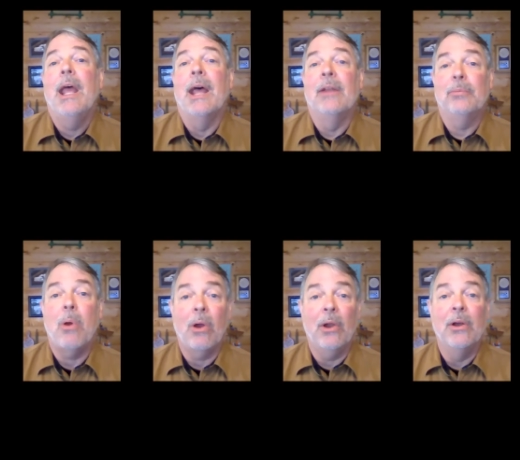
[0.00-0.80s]
as
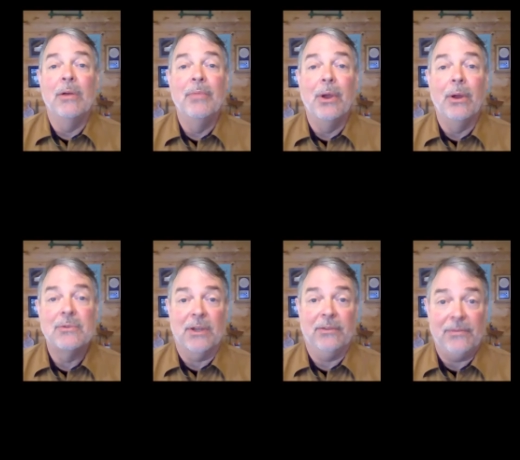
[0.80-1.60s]
part of their
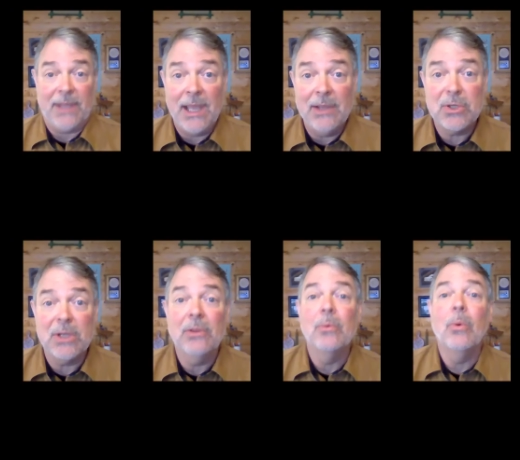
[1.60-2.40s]

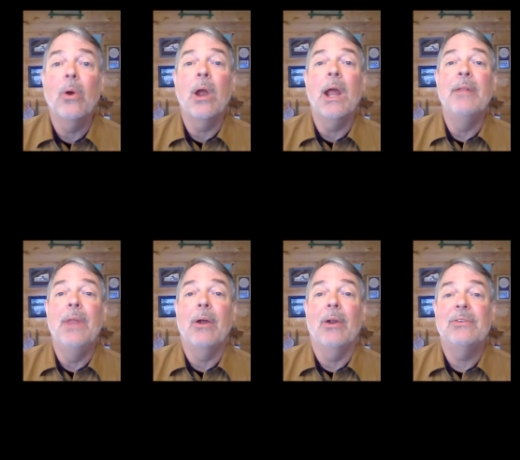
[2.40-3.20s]
justification of the war and
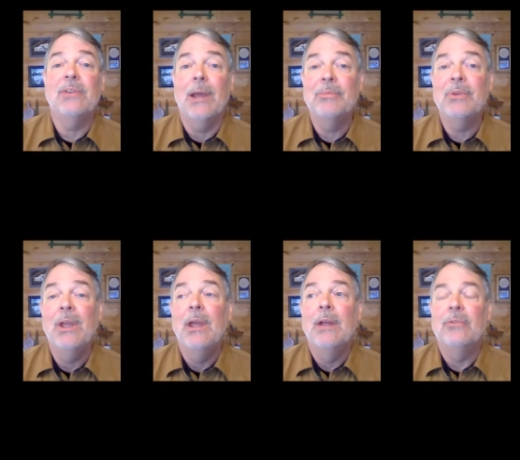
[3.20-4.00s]
their attempt
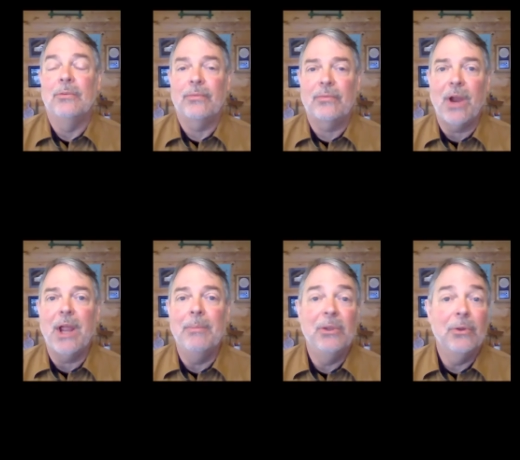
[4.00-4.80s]
to
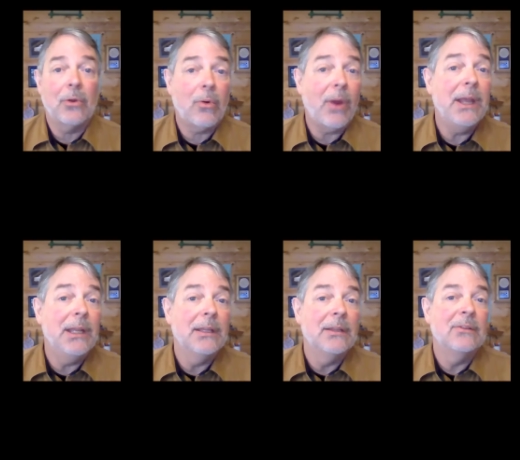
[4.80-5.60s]
frame the
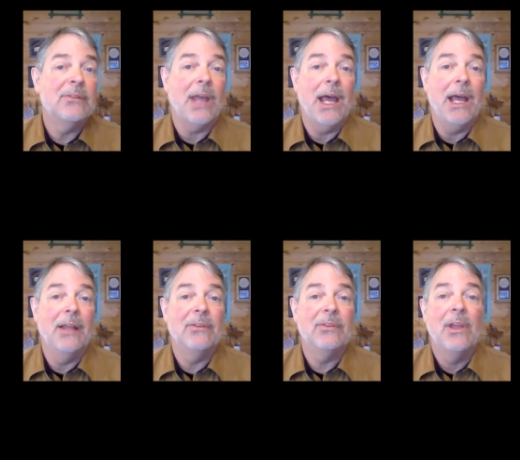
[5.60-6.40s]
Ukrainians
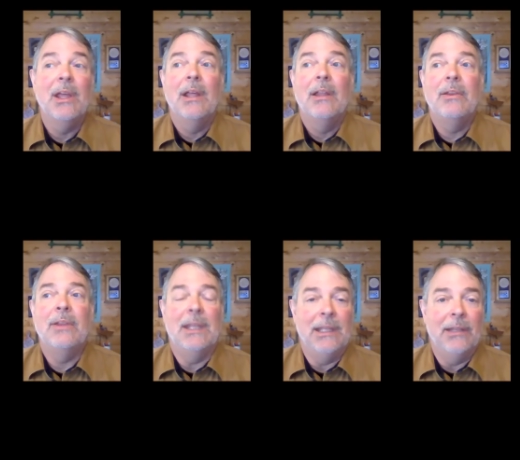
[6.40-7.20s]
as
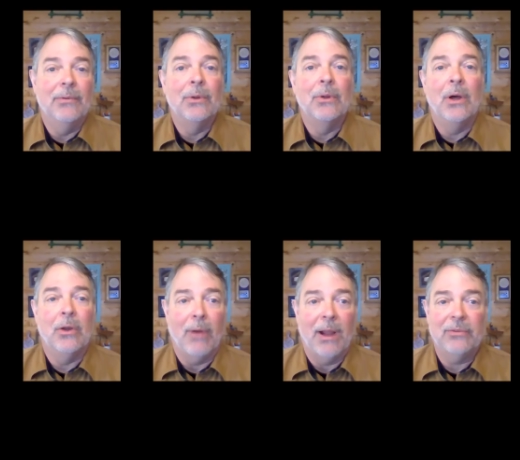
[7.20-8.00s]
the evil
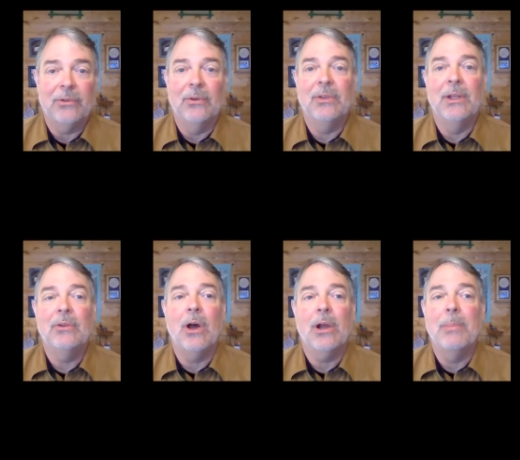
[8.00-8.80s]
aggressors and
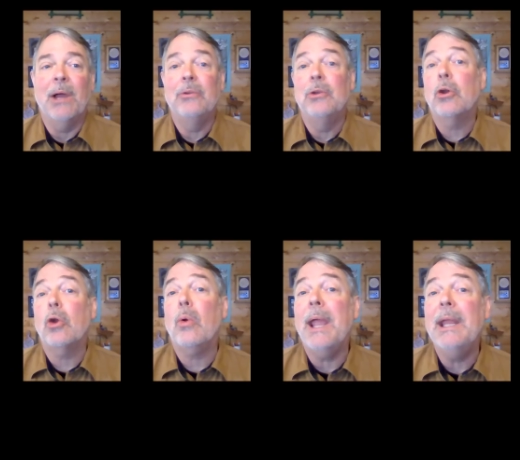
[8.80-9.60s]
talk about
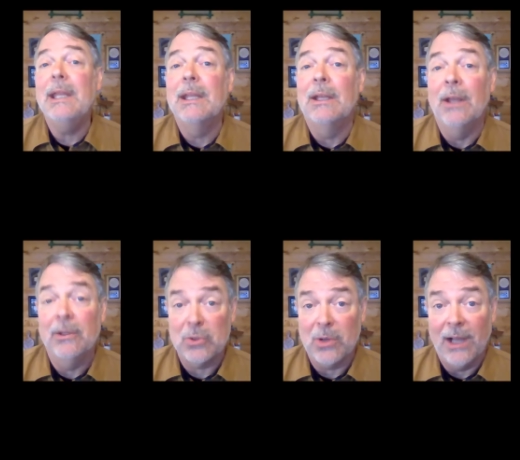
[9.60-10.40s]
Ukrainian
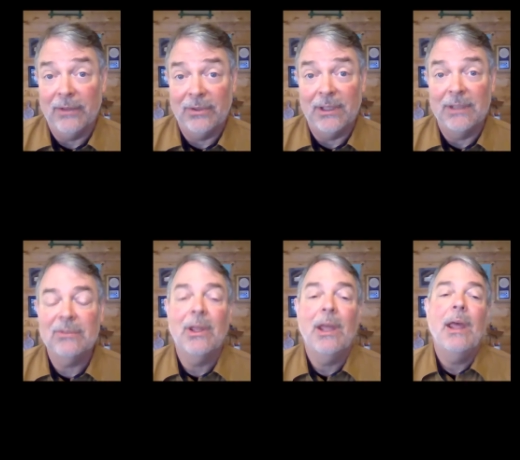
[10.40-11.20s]

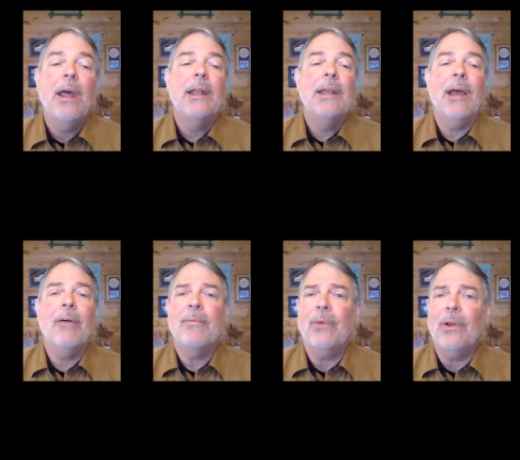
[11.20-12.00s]
atrocities.
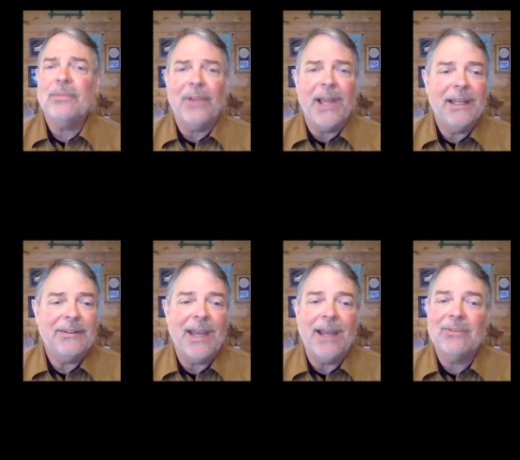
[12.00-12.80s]
Now, false flag
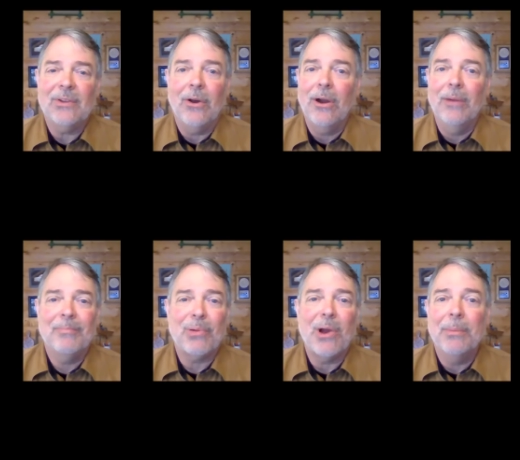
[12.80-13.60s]
attacks are
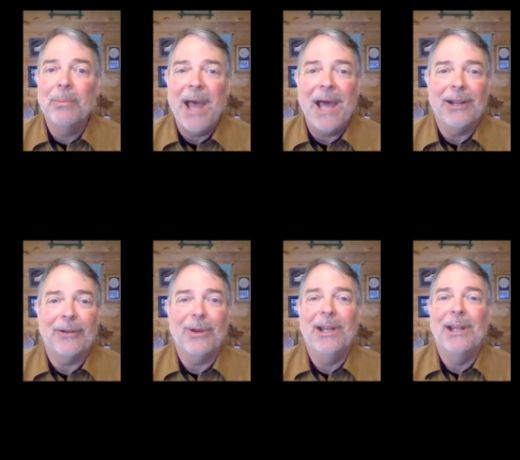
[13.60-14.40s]

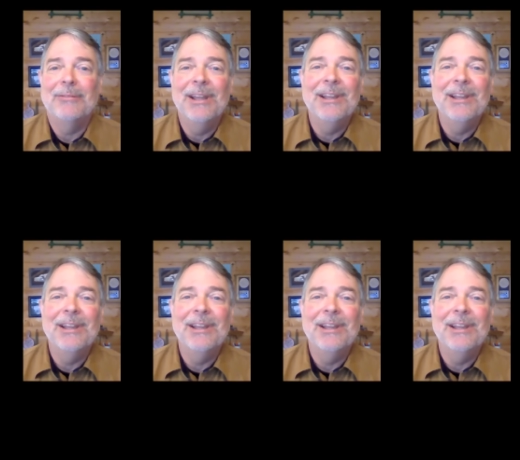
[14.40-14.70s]
problematic, right?